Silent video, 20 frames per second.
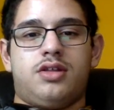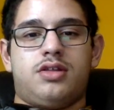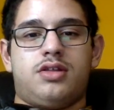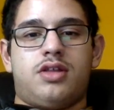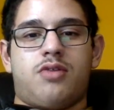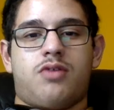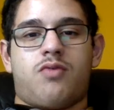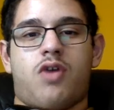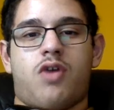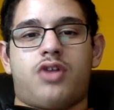
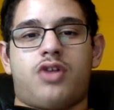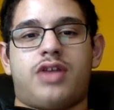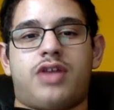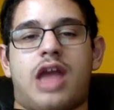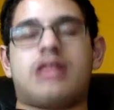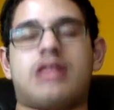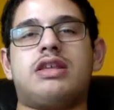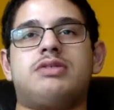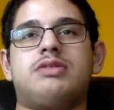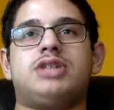the Raw
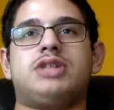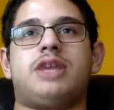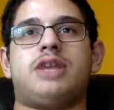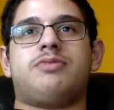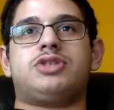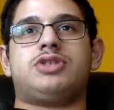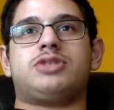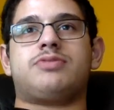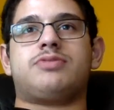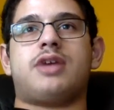Tag Team
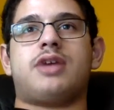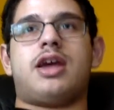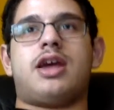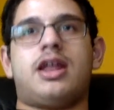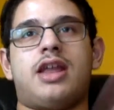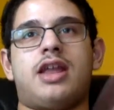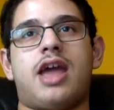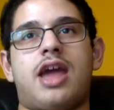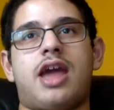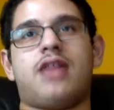Championship
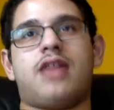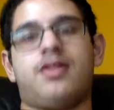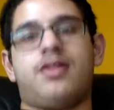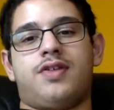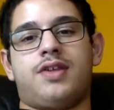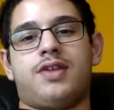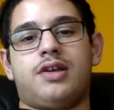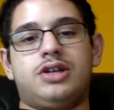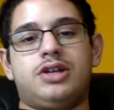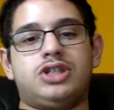and
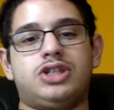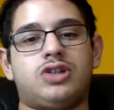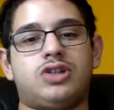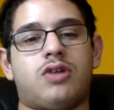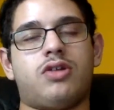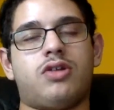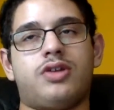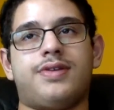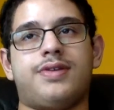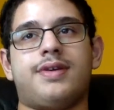ends
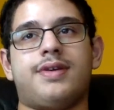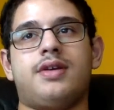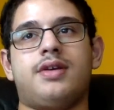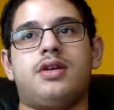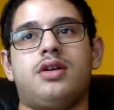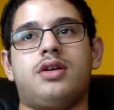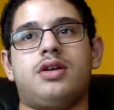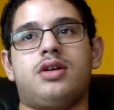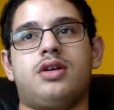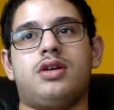Charlotte's
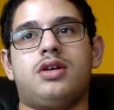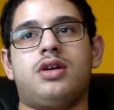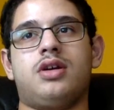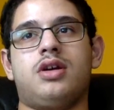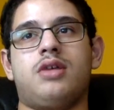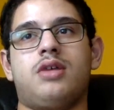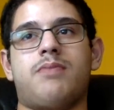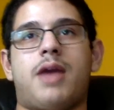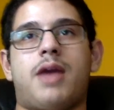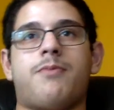
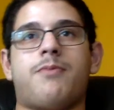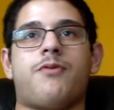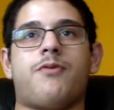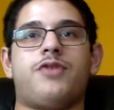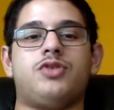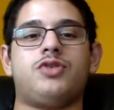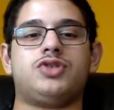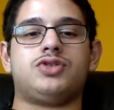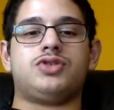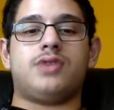
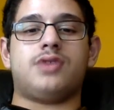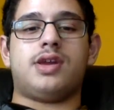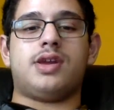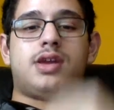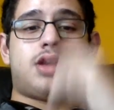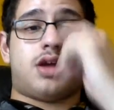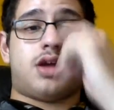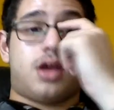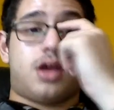pay-per-view streak